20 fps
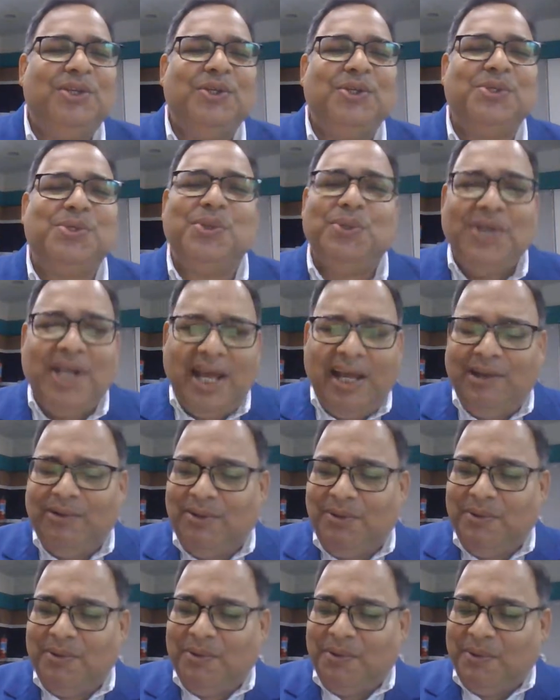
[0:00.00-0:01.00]
So
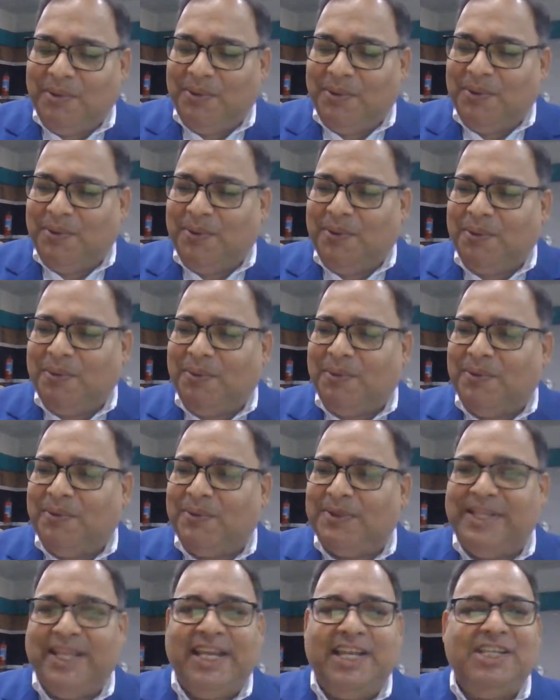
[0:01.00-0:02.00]
now
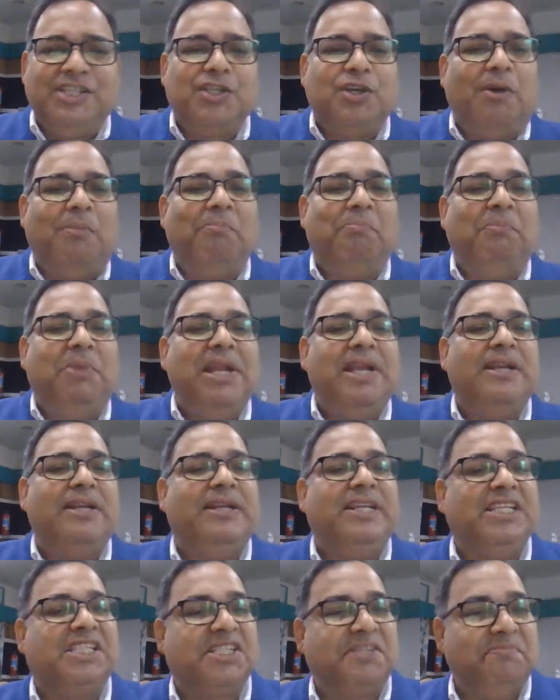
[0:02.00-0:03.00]
there is complete
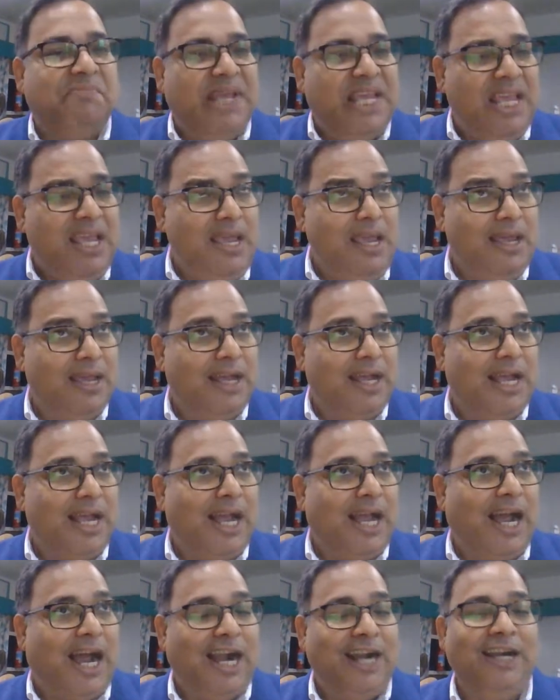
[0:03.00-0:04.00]
dismay
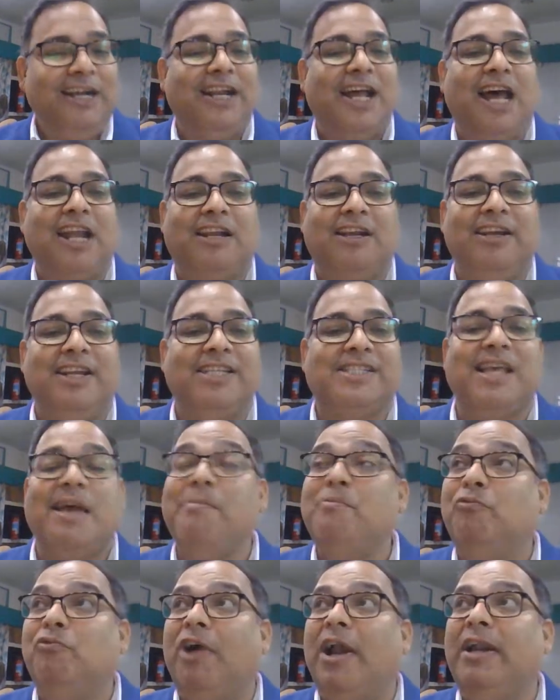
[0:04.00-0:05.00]
and darkness.
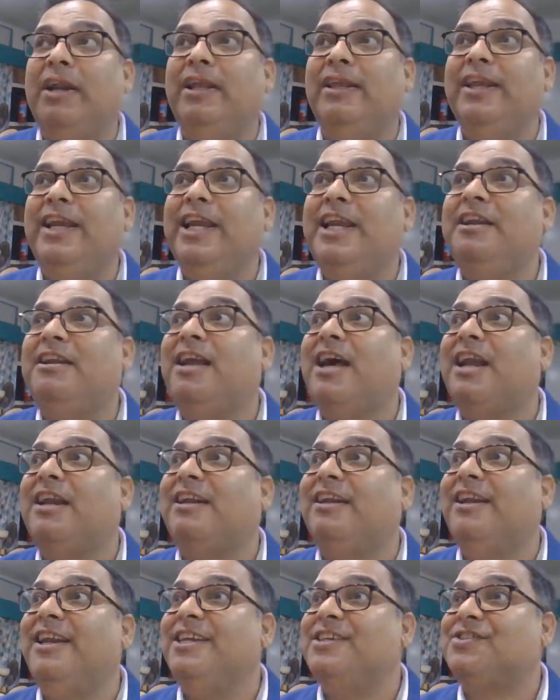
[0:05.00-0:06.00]
I'm wandering in
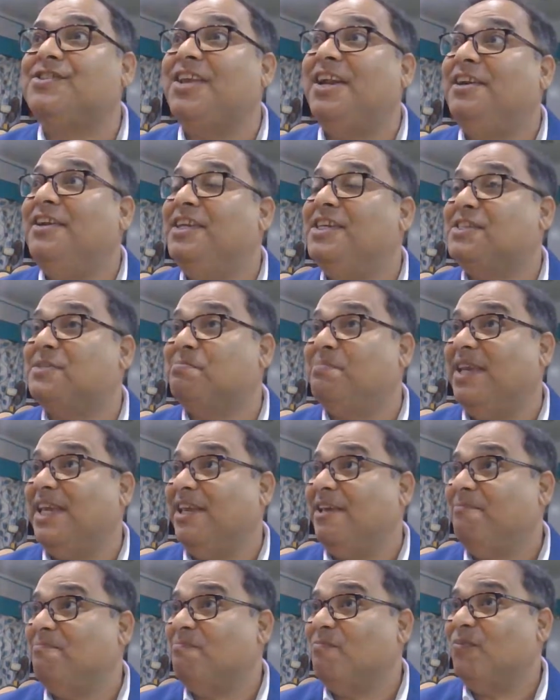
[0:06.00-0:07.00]
darkness and
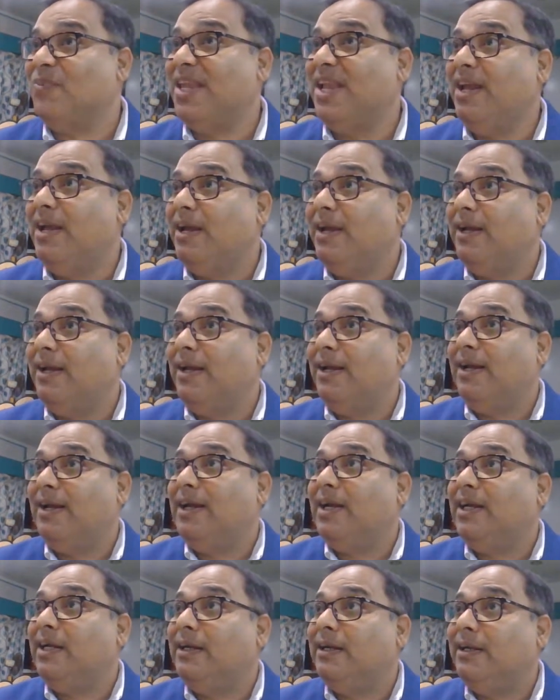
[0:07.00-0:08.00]
dismay.
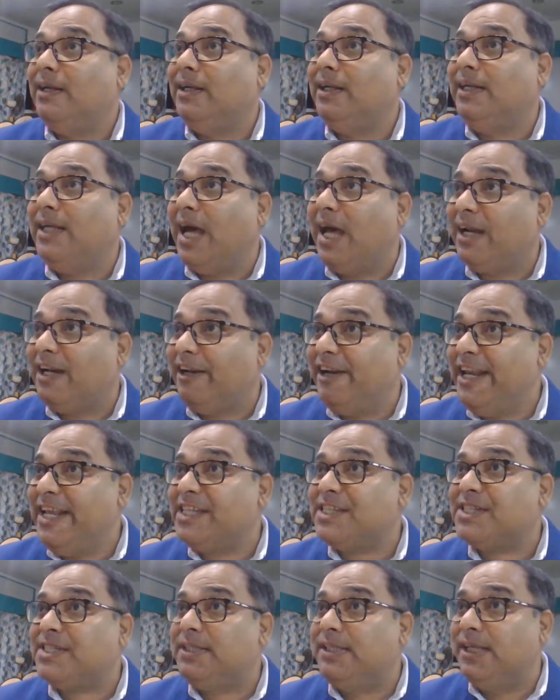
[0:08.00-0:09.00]

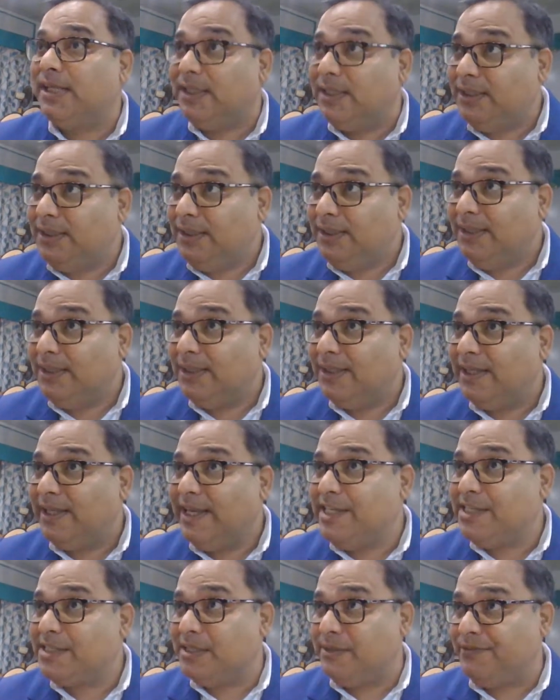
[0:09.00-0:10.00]
Darkness, da
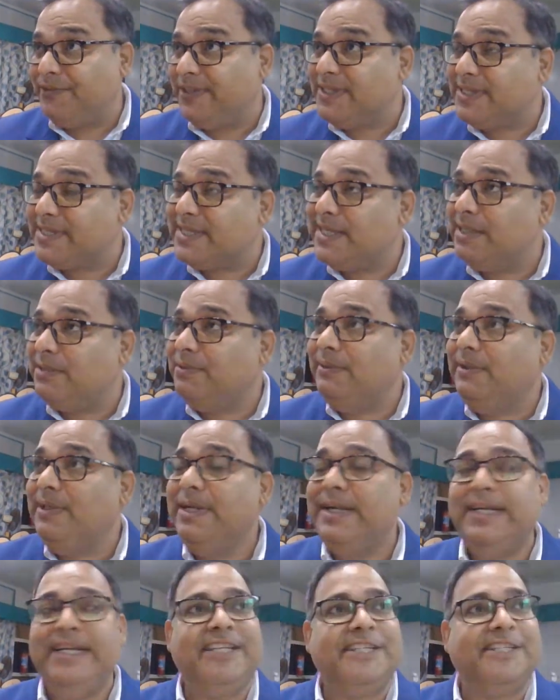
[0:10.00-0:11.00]
is the first sound.
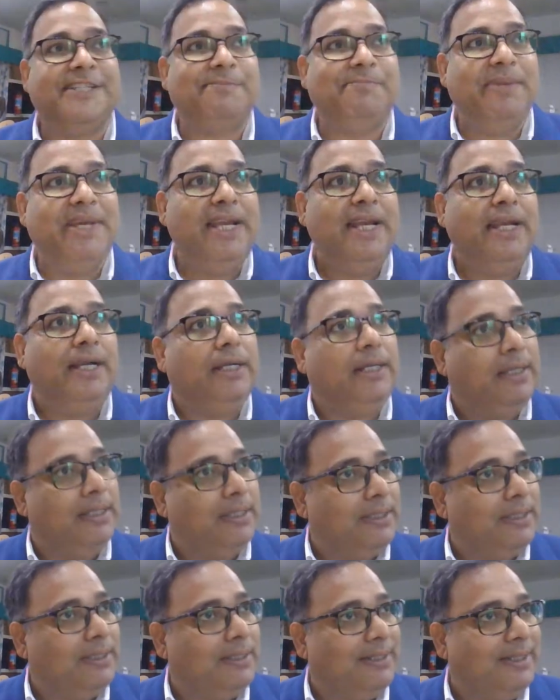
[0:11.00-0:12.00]
Dismay,
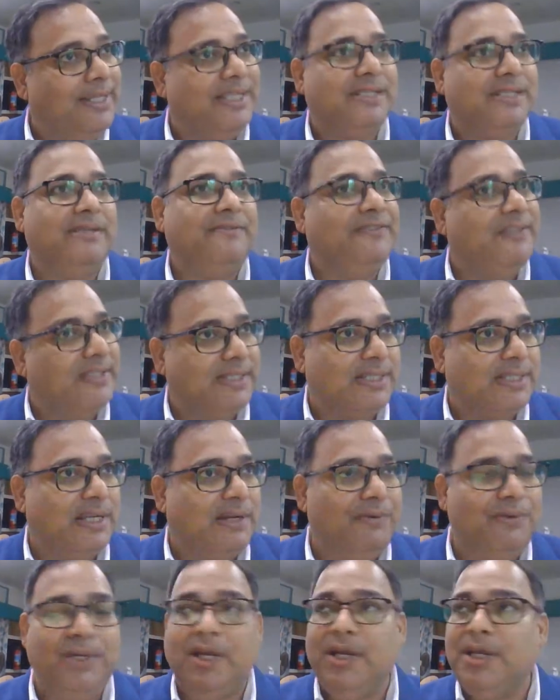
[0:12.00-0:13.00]
da is the first
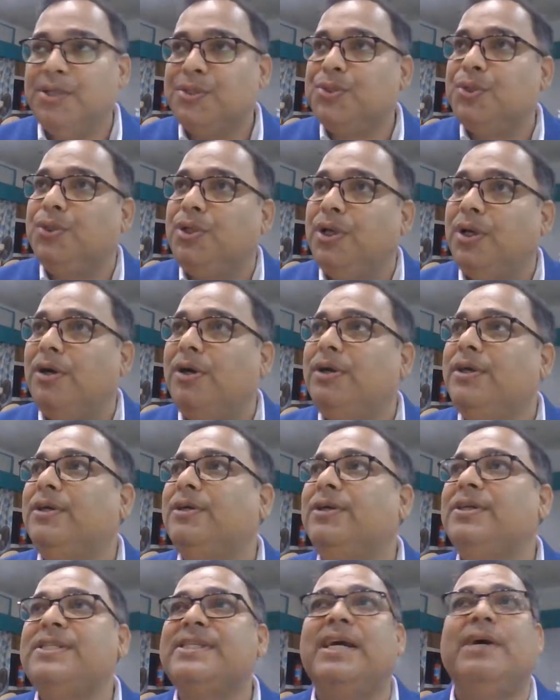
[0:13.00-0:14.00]
sound. So
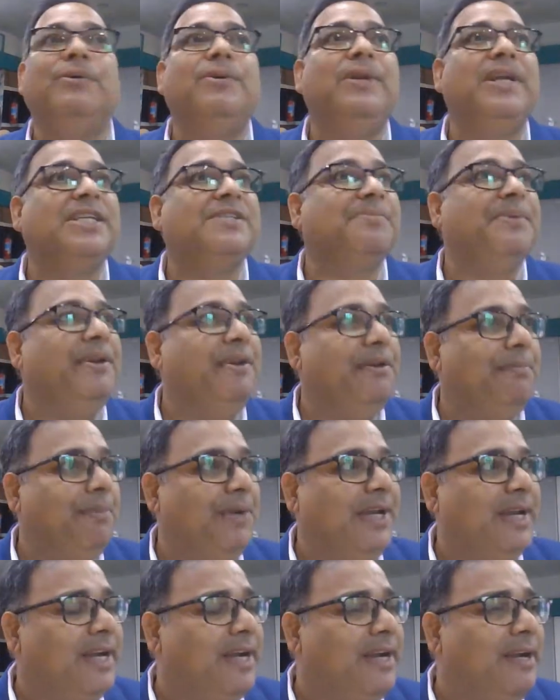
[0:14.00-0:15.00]
da sound has been
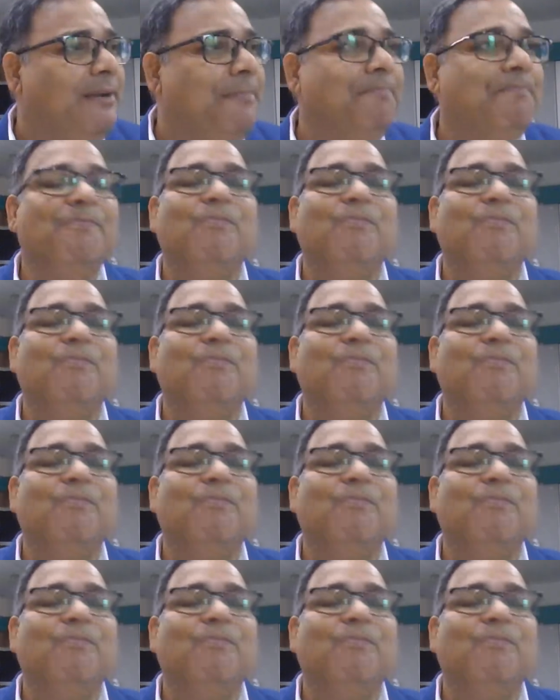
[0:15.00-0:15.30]
repeated.